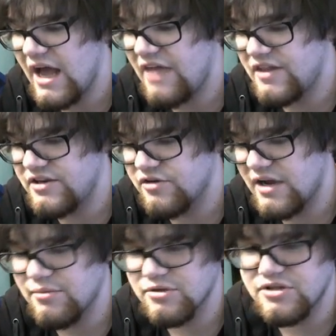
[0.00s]
and then you're
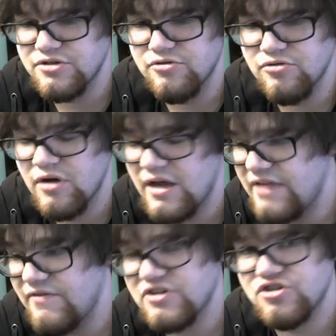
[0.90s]
able to
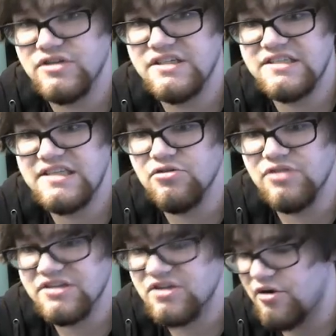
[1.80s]
eventually steal
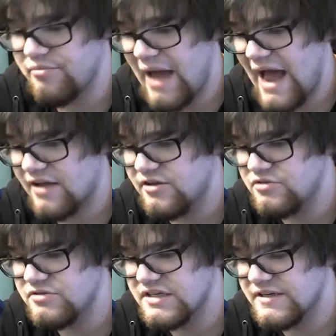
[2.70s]
this card back
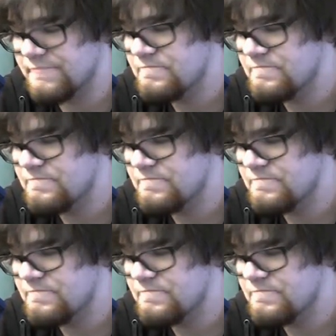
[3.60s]
using